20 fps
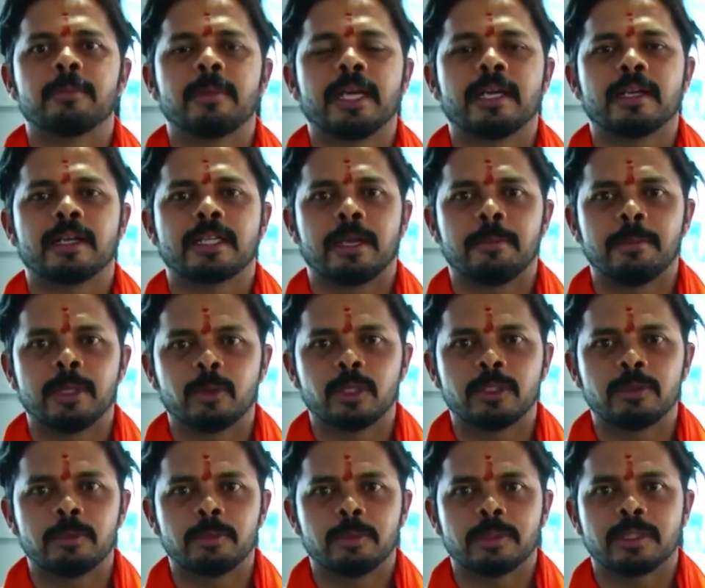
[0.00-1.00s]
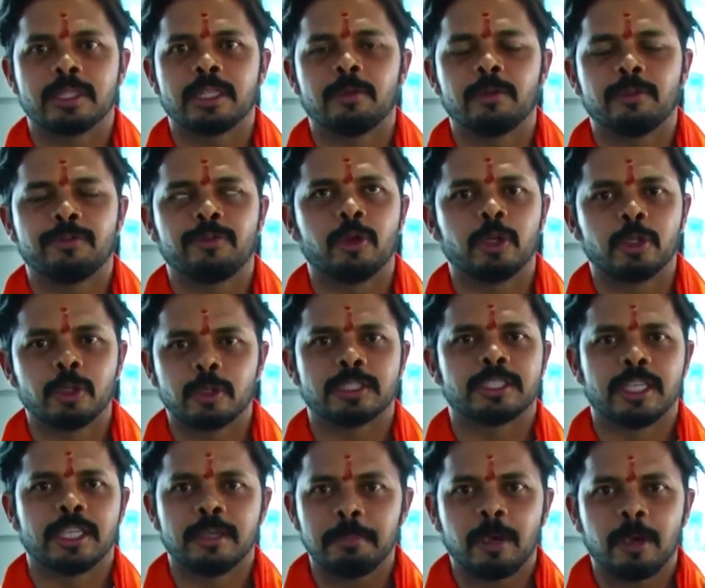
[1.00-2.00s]
back, coming with the full tosses
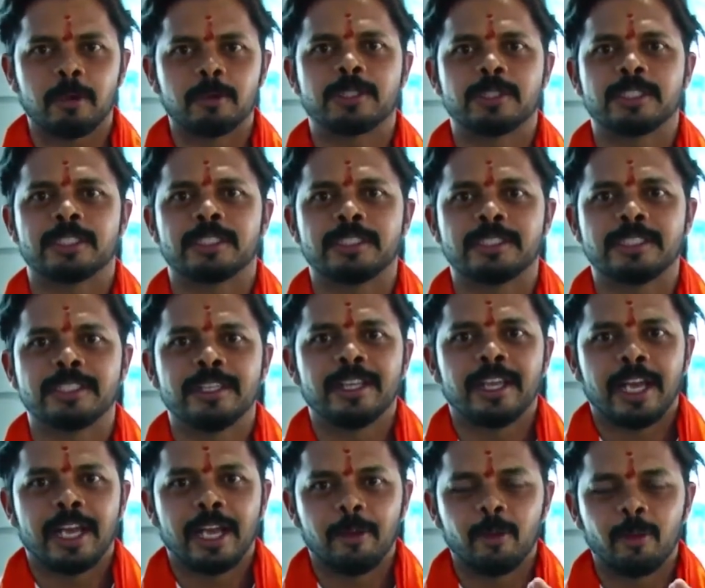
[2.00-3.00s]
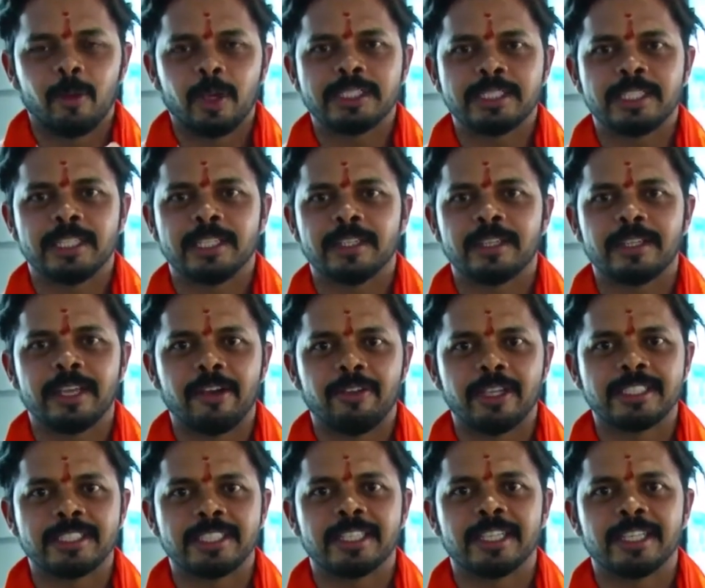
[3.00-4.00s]
and bounces I'm waiting
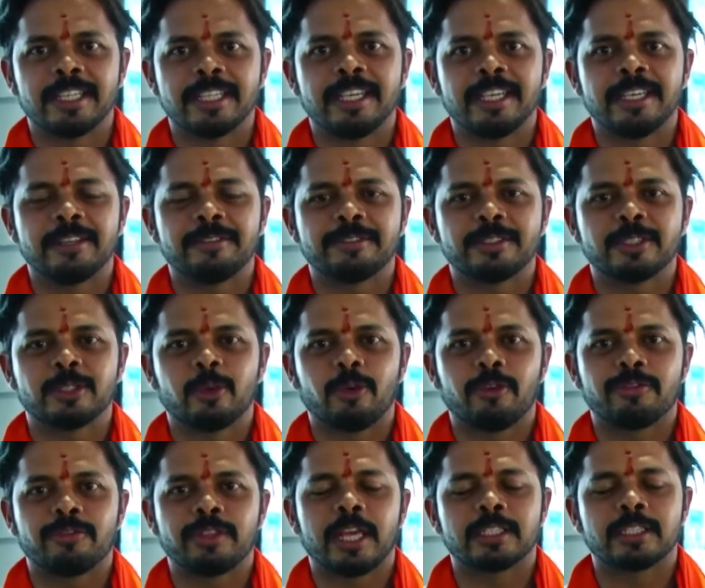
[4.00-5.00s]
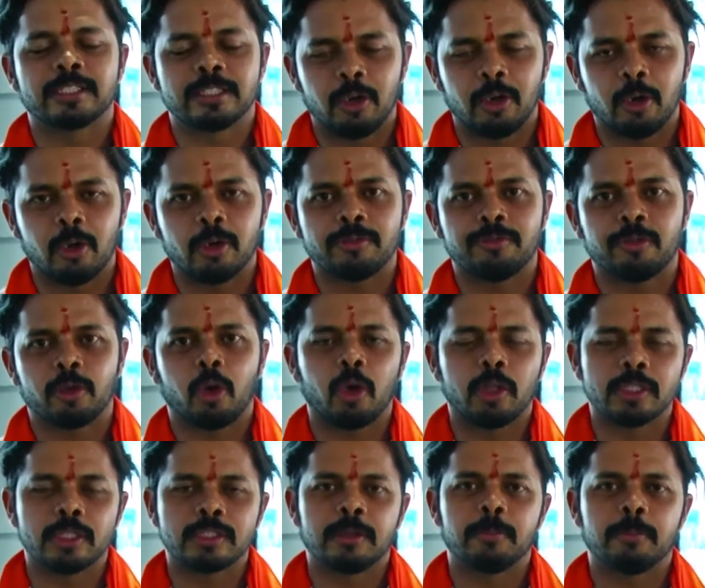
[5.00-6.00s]
every single day. So thanks a lot for all
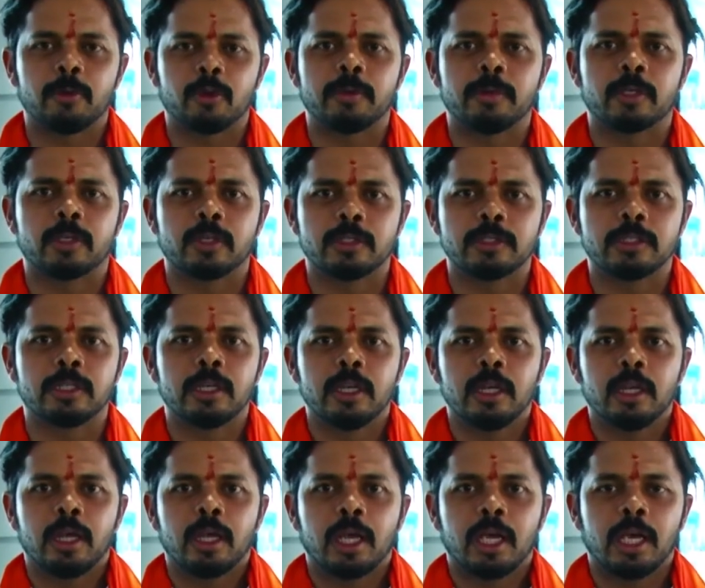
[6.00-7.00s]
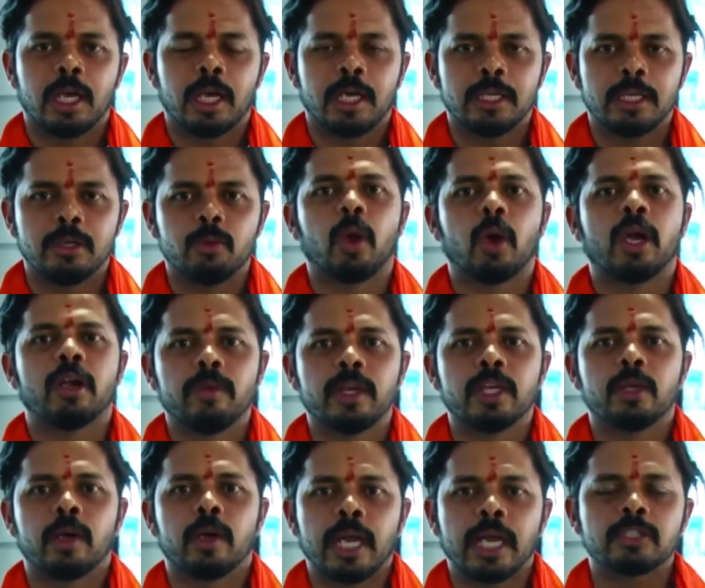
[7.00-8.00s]
the support because uh, in one way
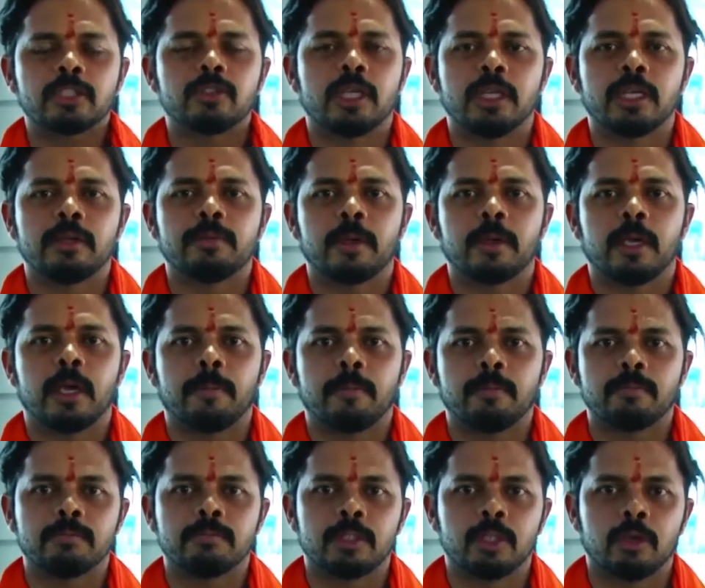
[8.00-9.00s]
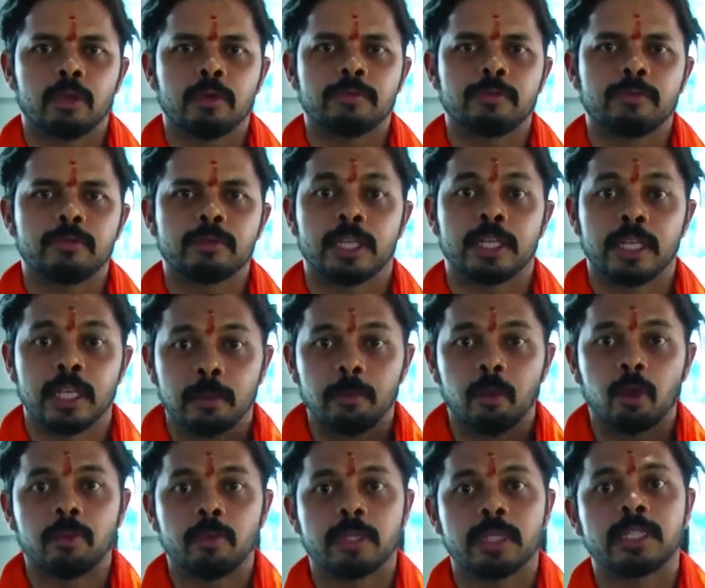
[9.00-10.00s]
you are actually uh, you know thinking
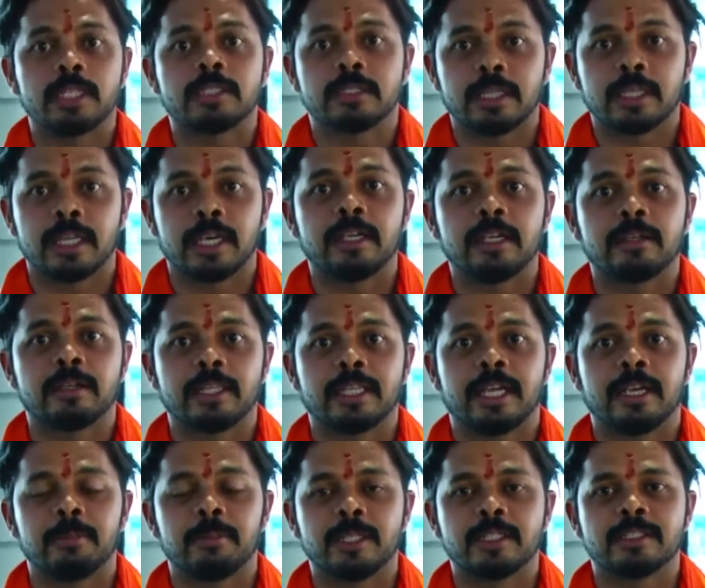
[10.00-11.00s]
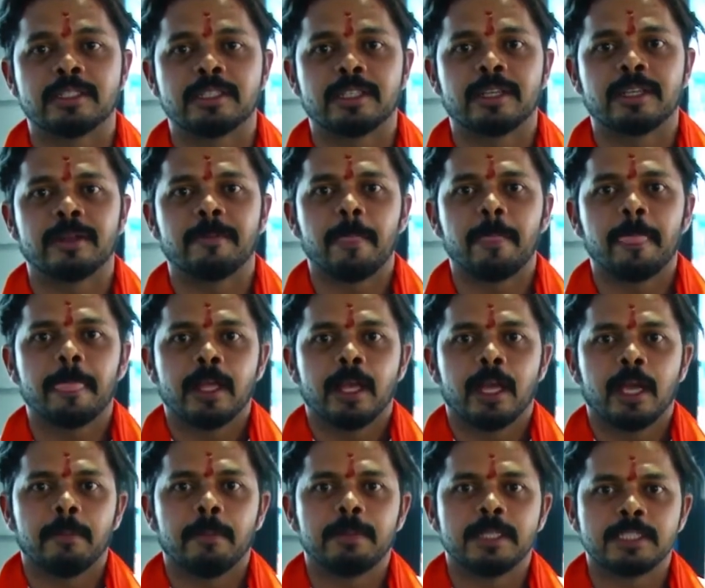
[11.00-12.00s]
about me. That's great. That means uh,
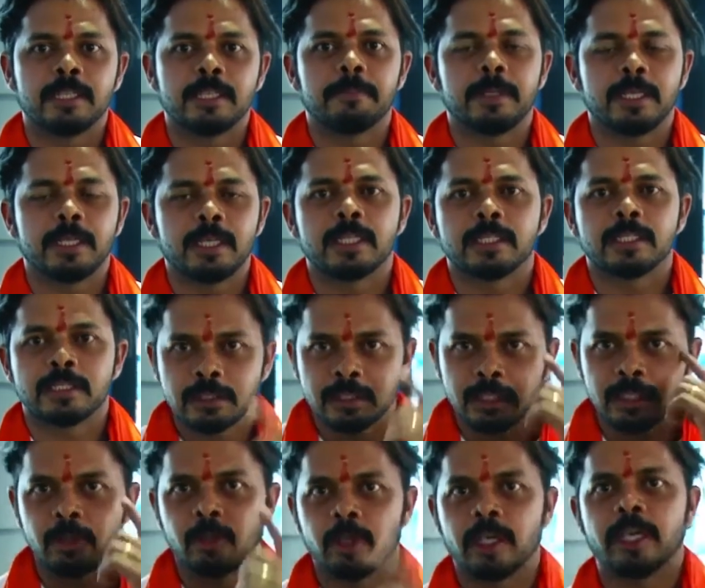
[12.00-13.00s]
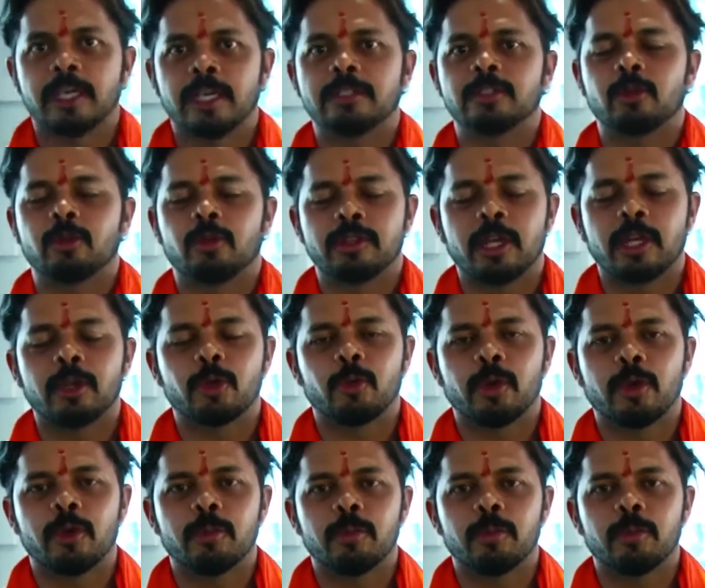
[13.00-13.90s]
uh BJP is in your head. So thank you very